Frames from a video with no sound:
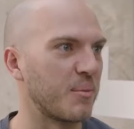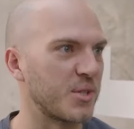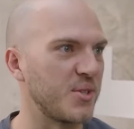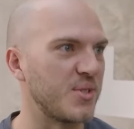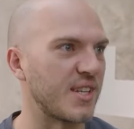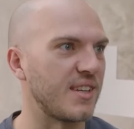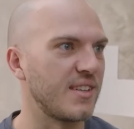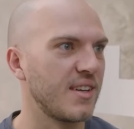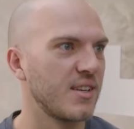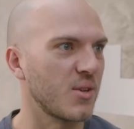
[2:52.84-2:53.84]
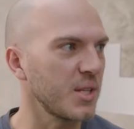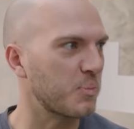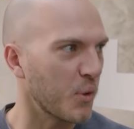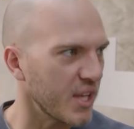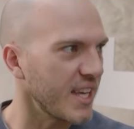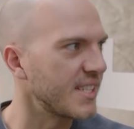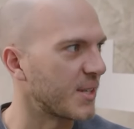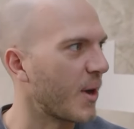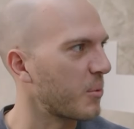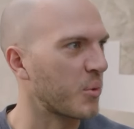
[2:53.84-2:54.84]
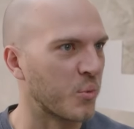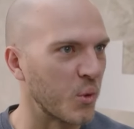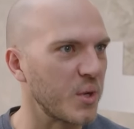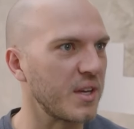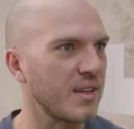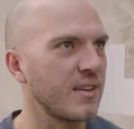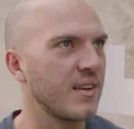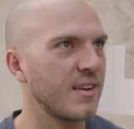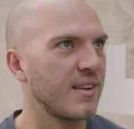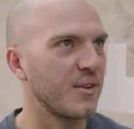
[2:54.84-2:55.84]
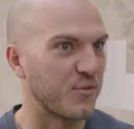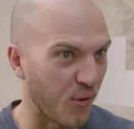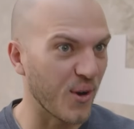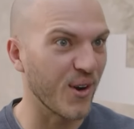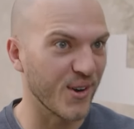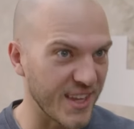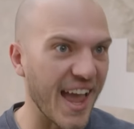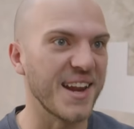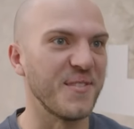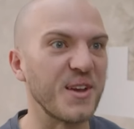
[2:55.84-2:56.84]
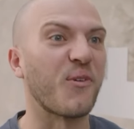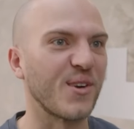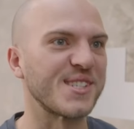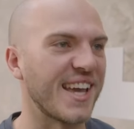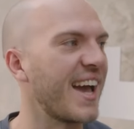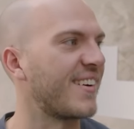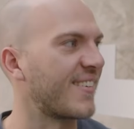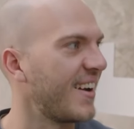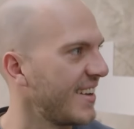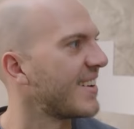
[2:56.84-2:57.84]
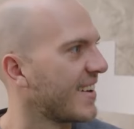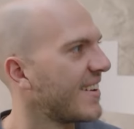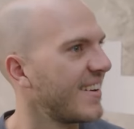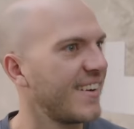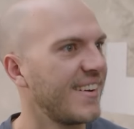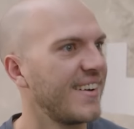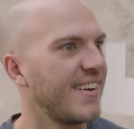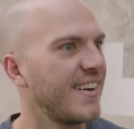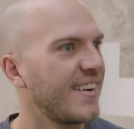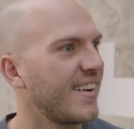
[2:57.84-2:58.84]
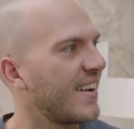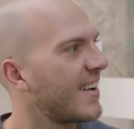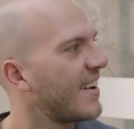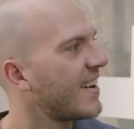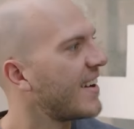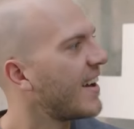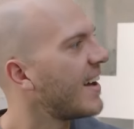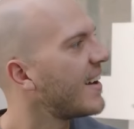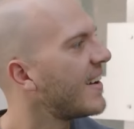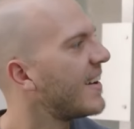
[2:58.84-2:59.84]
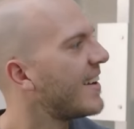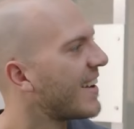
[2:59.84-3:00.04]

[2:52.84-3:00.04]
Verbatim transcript: number two seed. So that's pretty easy, right? We're rooting for, for, the enemy, for Seattle, right? I think so too, yeah. It's tough. I hate those